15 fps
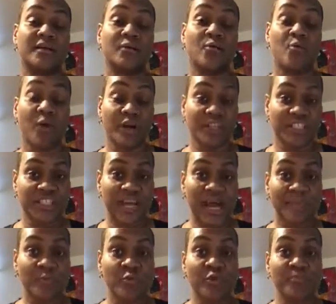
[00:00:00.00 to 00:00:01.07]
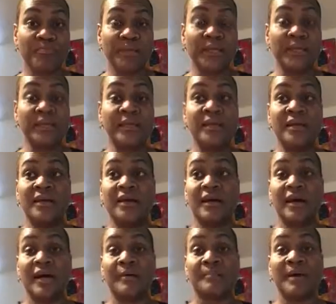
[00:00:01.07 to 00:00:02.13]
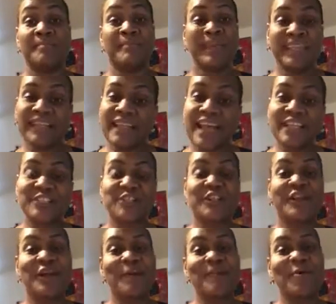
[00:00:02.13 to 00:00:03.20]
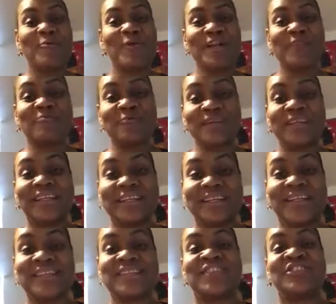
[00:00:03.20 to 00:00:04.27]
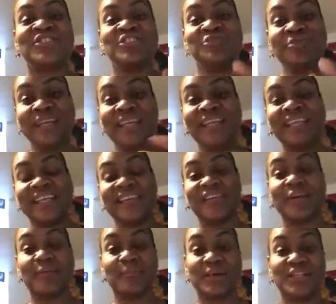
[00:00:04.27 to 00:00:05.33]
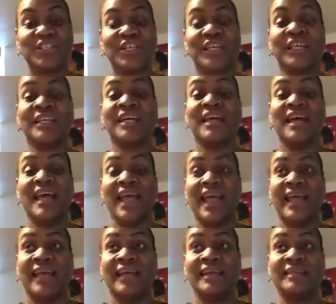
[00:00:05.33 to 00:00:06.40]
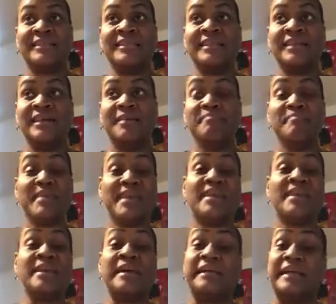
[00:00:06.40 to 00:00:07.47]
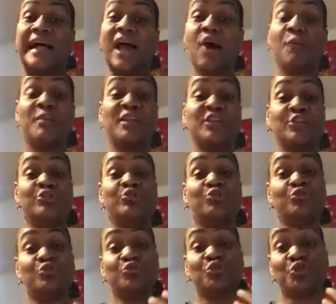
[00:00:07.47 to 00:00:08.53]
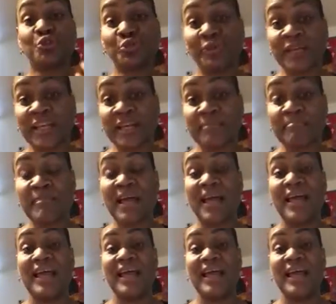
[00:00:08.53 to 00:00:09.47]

workshop will be a mini lecture, but what it really is you getting in there pitching and me helping you to trim